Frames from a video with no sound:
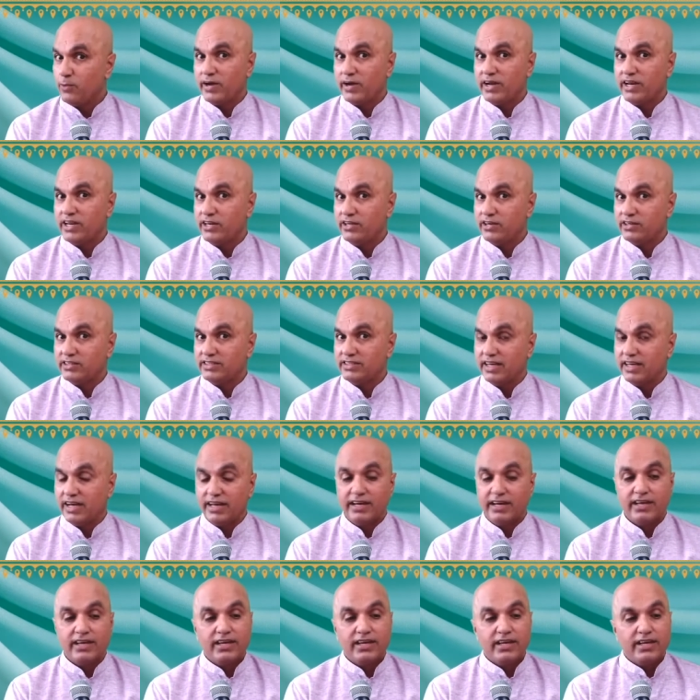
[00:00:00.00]
Nobody
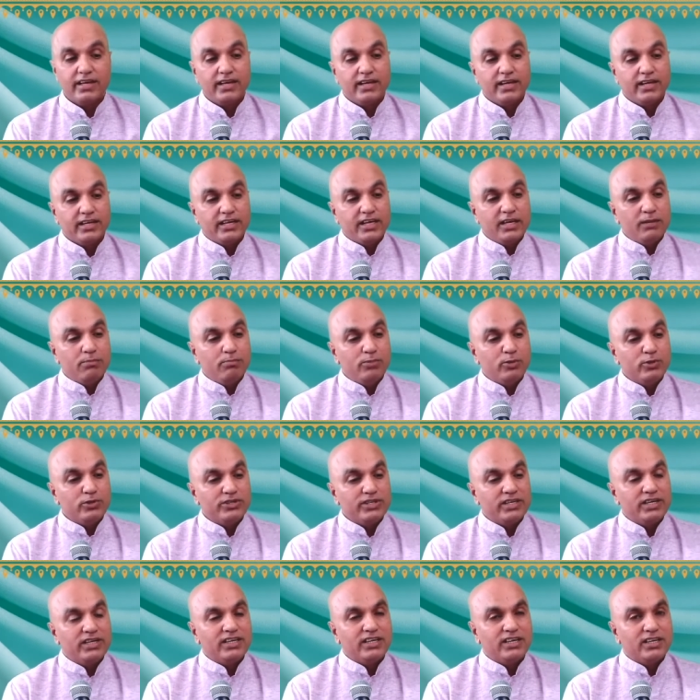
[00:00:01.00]
does that. They
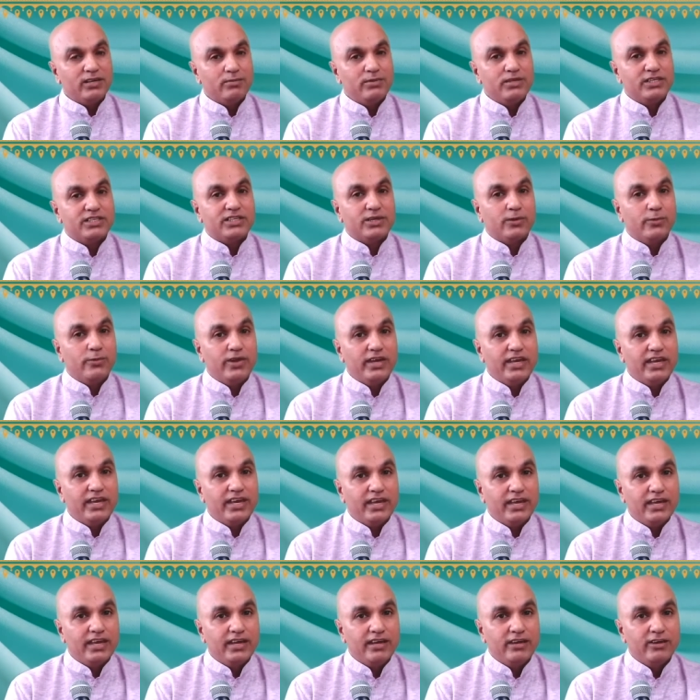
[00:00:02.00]
put a little bit
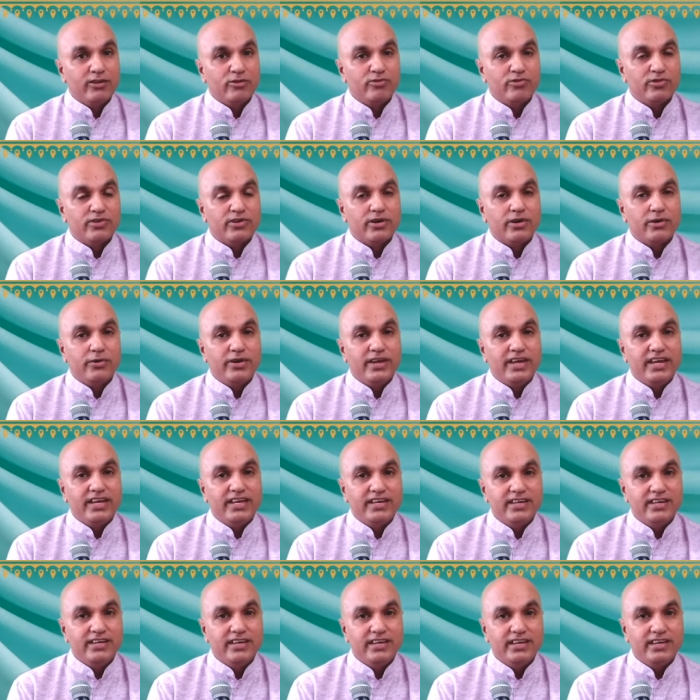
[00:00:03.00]
away for a
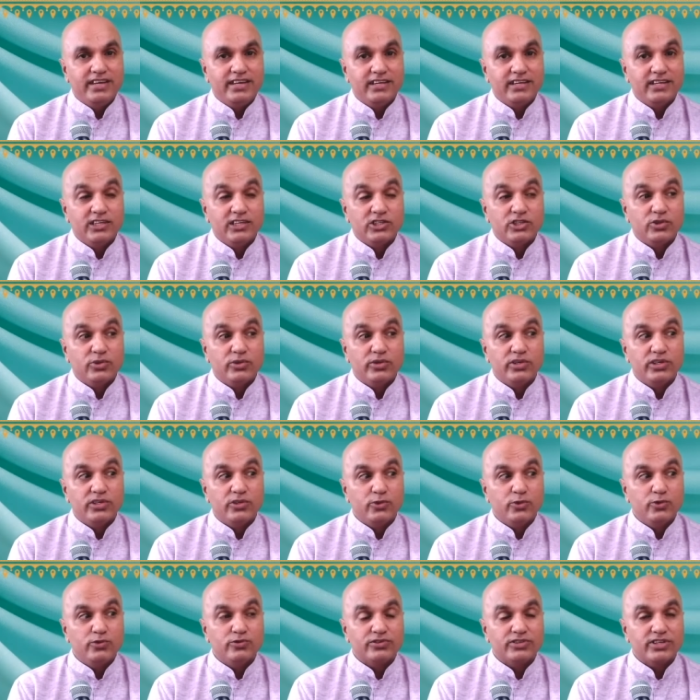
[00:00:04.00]
rainy day. So
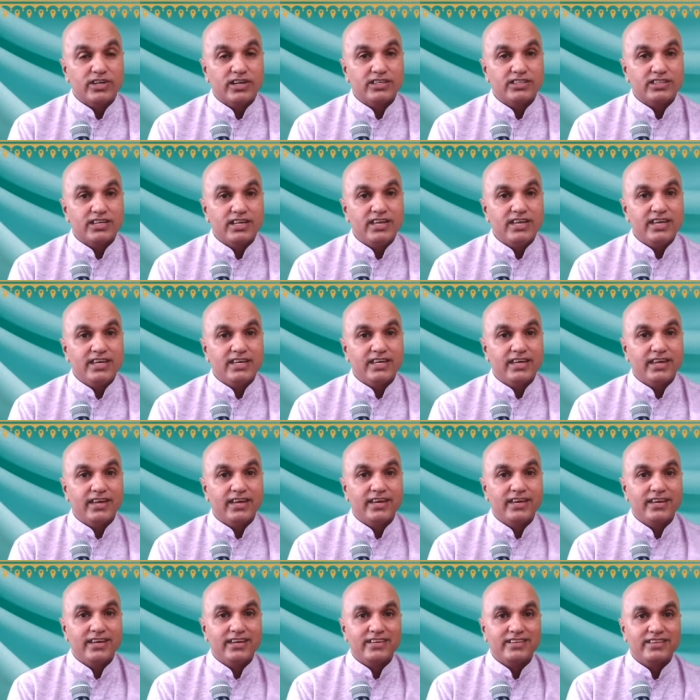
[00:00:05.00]
when the roof starts
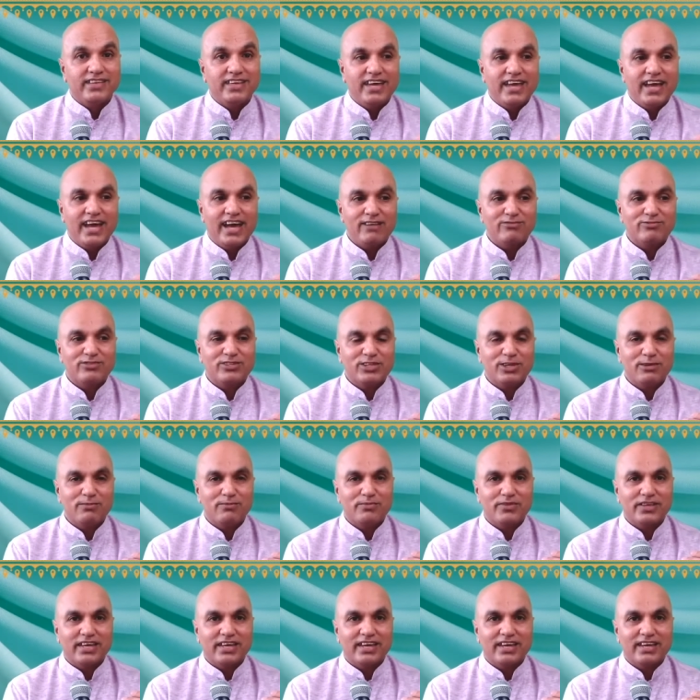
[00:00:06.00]
leaking, they have
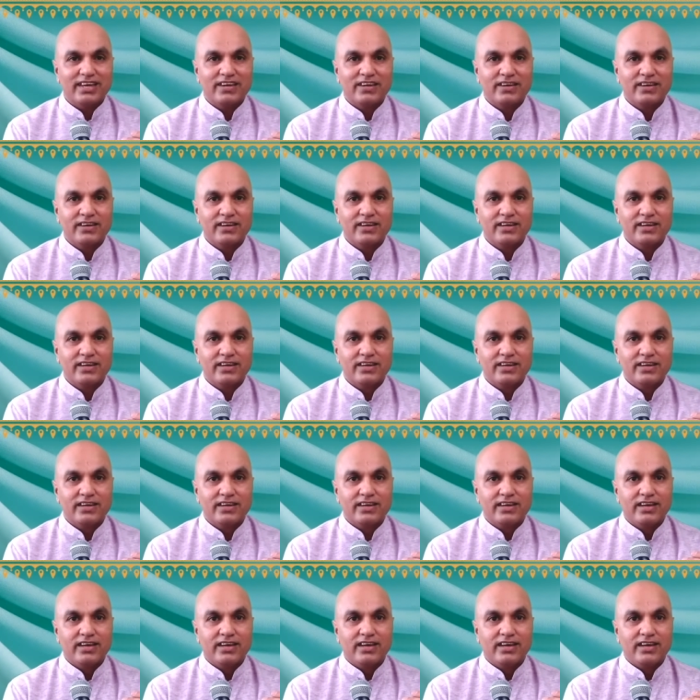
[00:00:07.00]
something
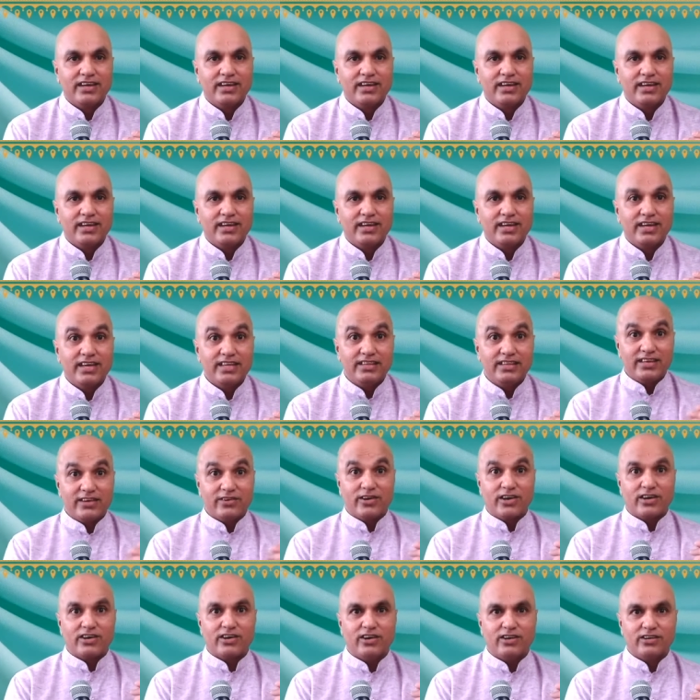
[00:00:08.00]

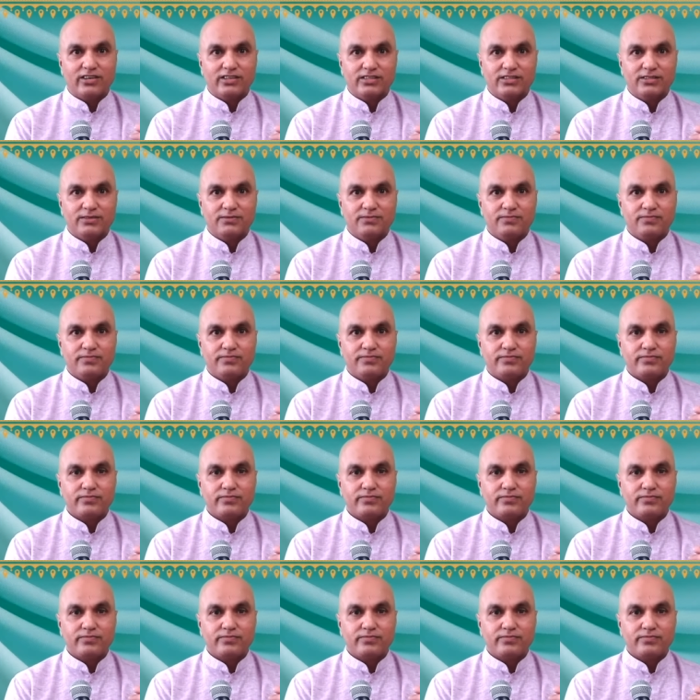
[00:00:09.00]
in their account.